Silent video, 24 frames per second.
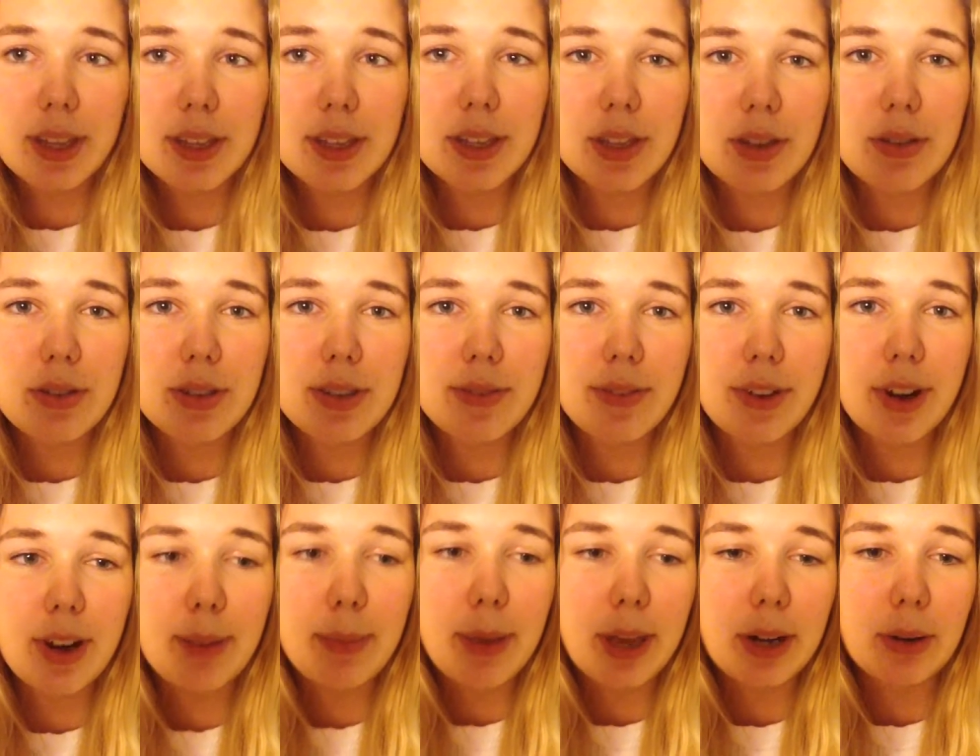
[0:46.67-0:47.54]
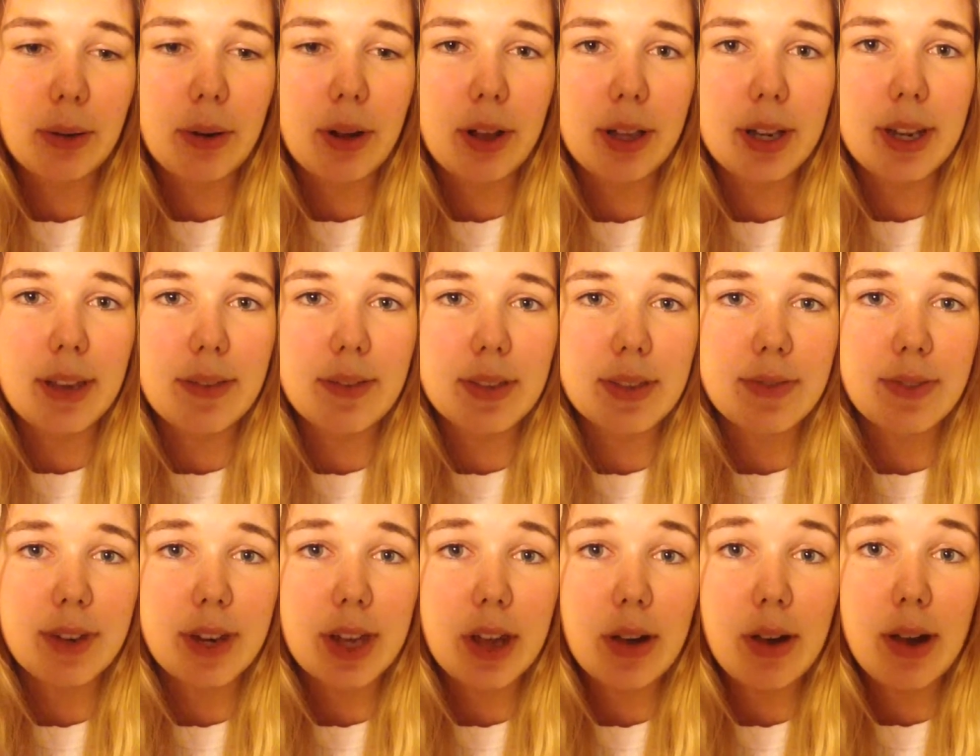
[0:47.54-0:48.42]
Excuse the very bad quality of this
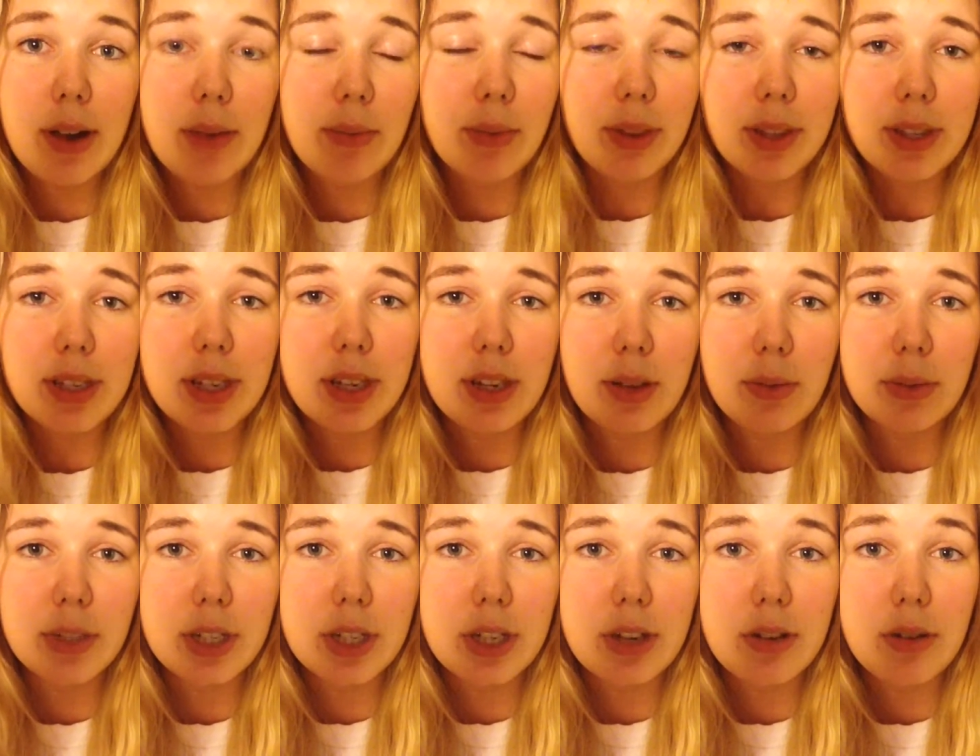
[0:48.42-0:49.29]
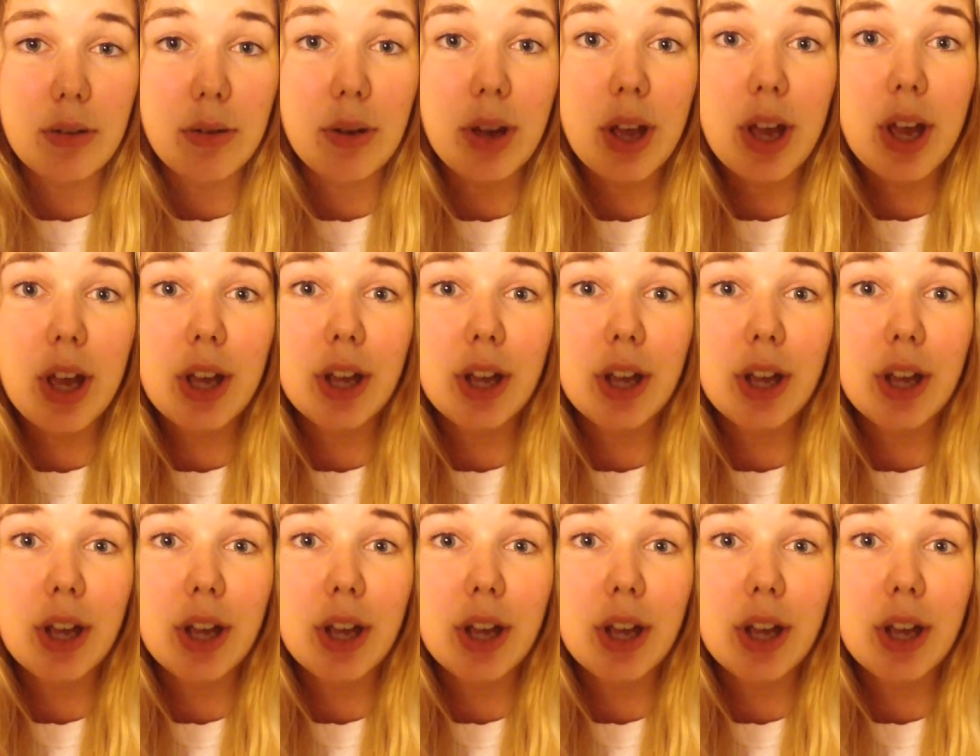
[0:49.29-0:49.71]
video. I really didn't know what to do.